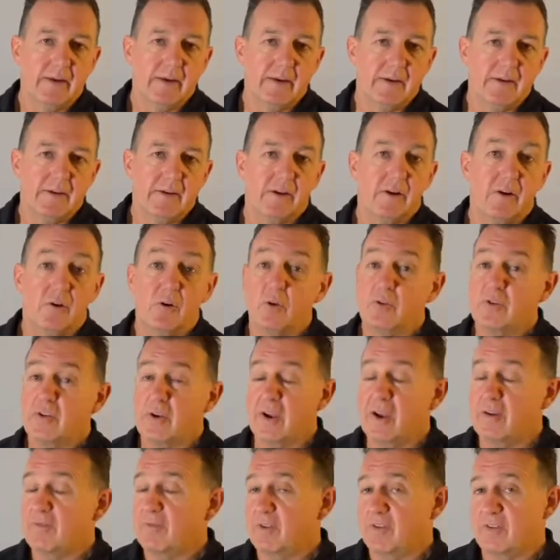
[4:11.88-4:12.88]
You can
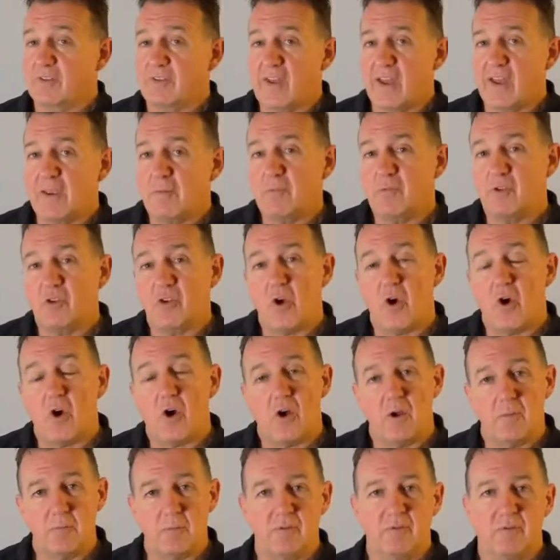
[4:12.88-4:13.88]
also have the same
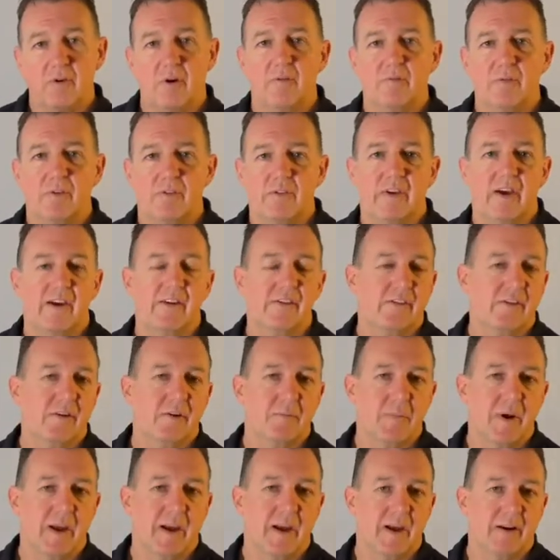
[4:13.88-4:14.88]
type of conversation
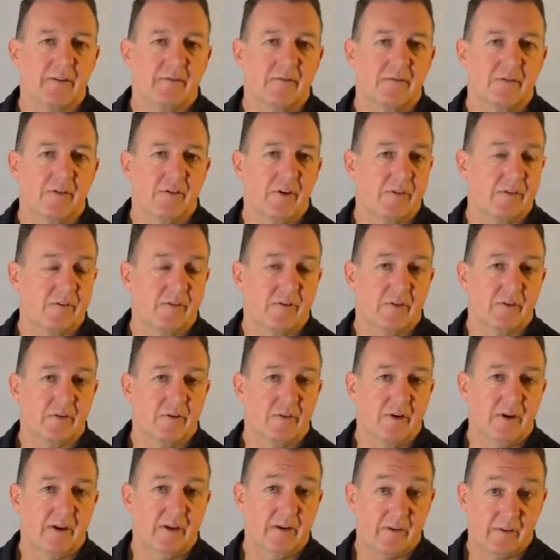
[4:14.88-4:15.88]
about
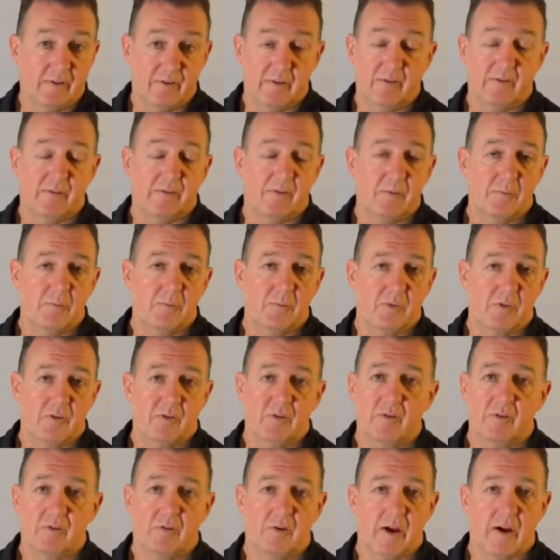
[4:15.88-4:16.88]
just
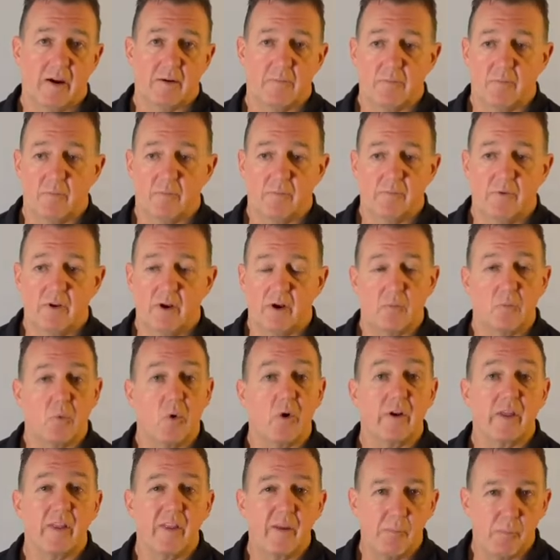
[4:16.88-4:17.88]
ecosystems.
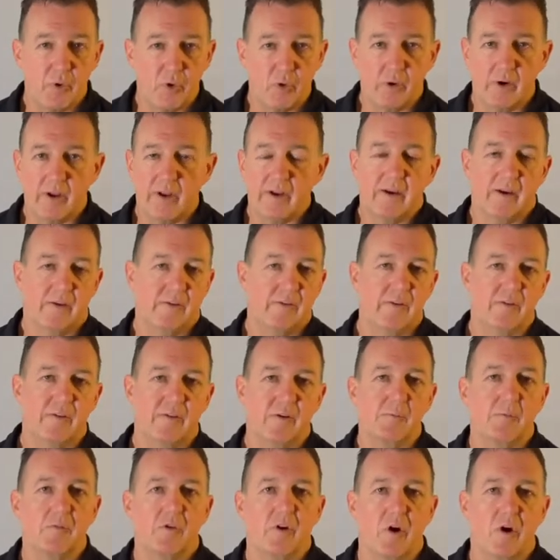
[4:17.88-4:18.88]
What are the broad
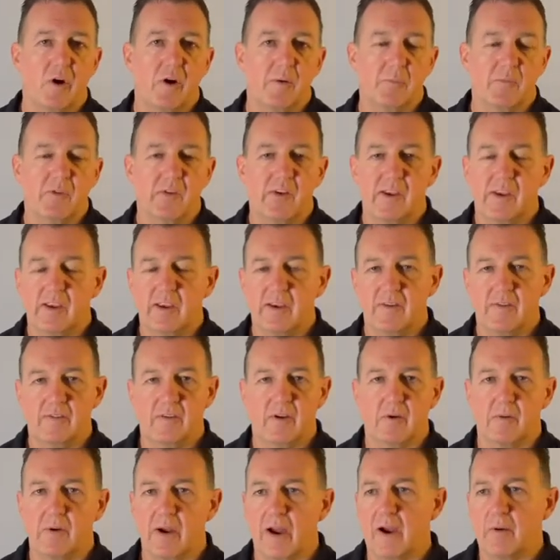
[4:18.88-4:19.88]
ecosystem types here?
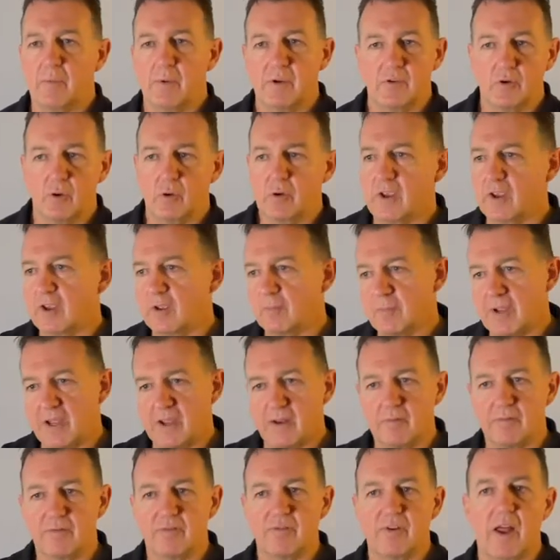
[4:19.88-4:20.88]
So are we talking
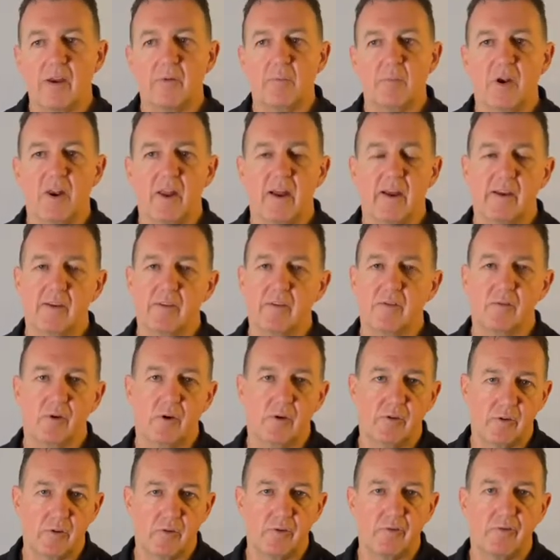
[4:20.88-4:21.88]
about floodplains
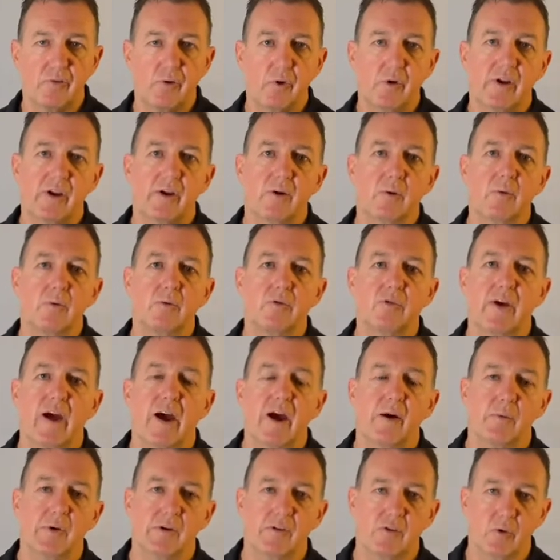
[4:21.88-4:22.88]
versus foothills?
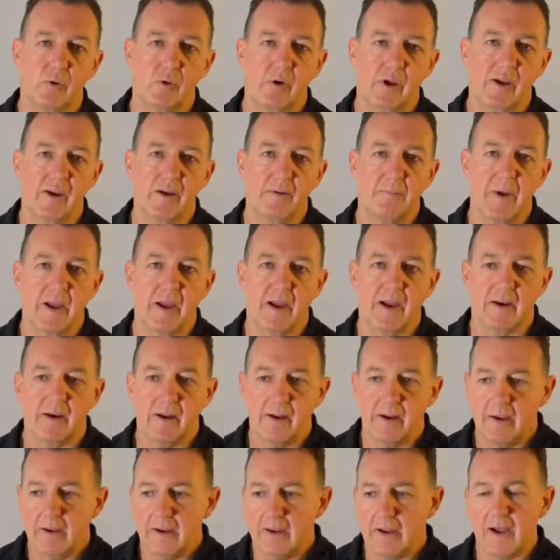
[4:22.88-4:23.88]
Are we talking
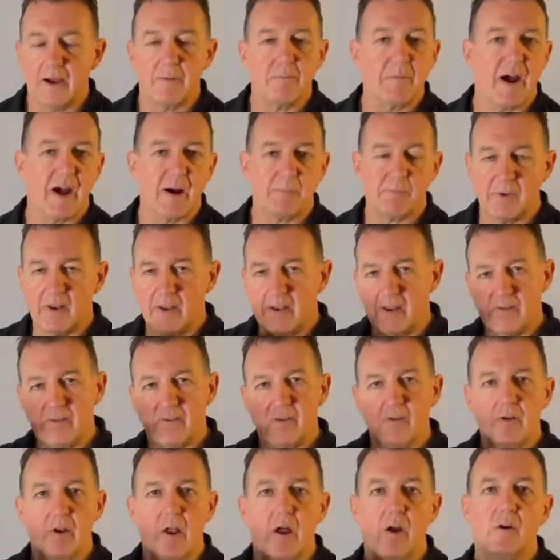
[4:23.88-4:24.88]
about
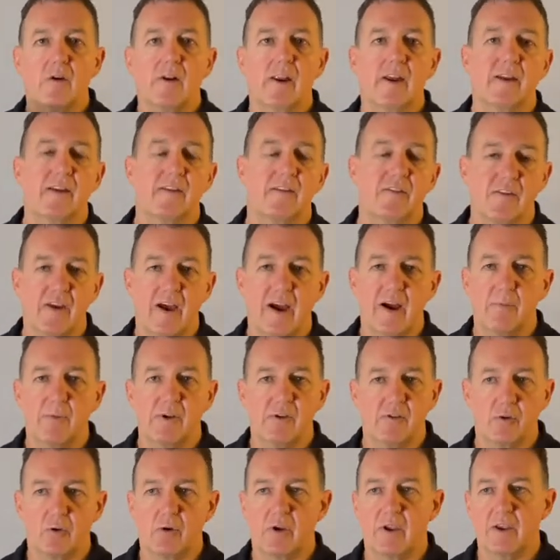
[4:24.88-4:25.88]
uplands and lowlands? Are
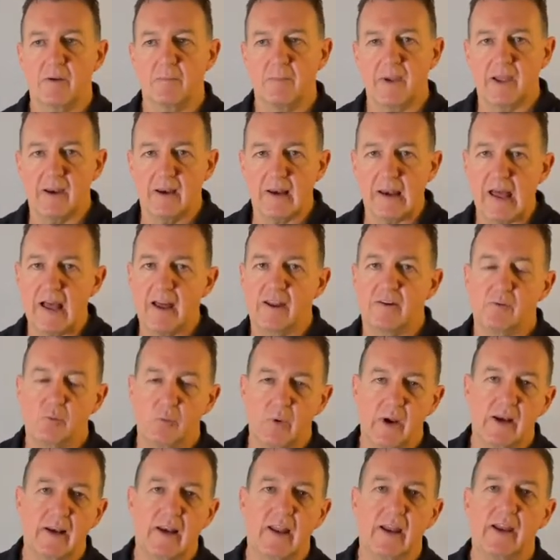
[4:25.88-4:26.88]
we talking about large
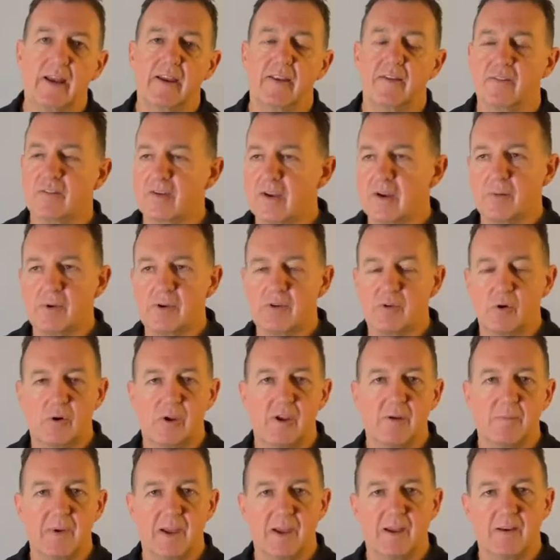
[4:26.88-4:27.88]
wetlands? Are we
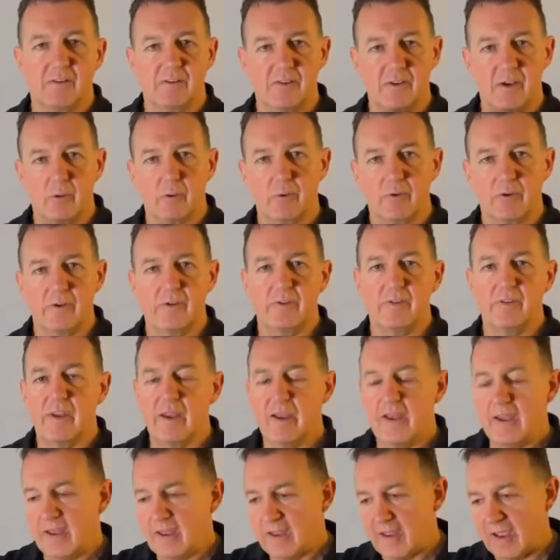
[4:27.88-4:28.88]
talking about deltas?
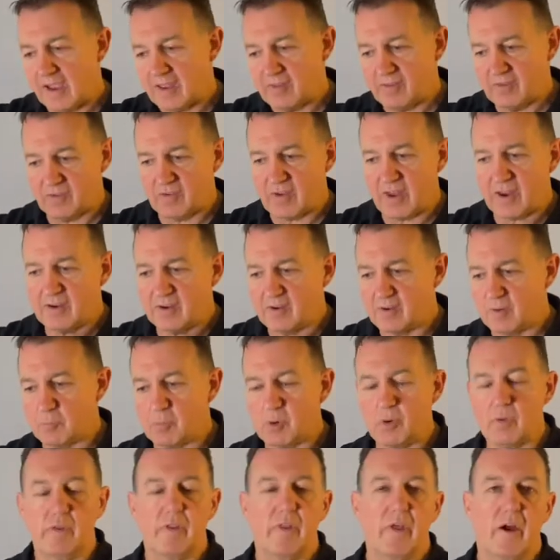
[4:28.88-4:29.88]
And starting to
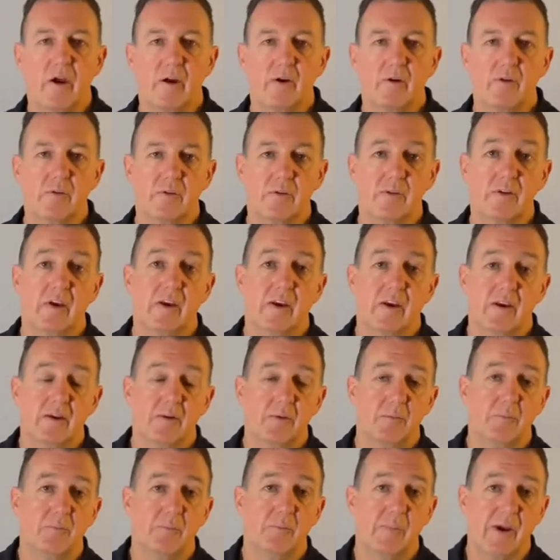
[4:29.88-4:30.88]
put those
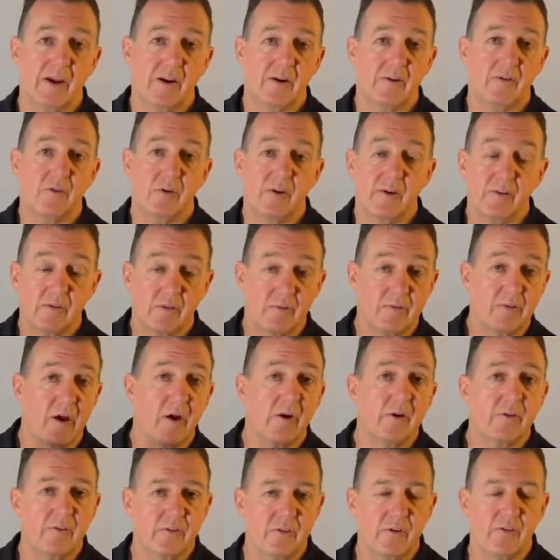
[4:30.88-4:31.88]
boundaries of
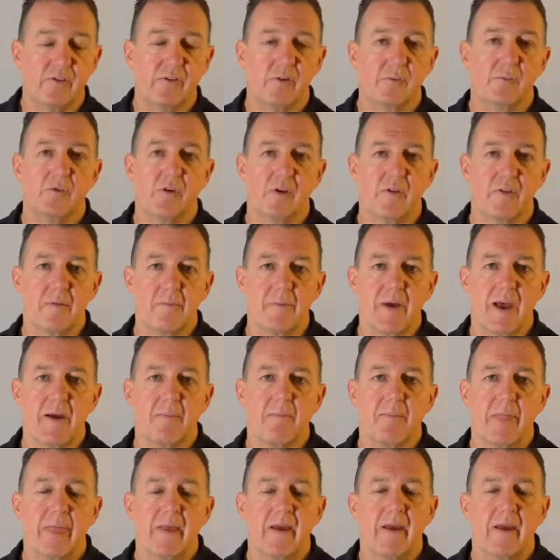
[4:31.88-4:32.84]
those systems on the map.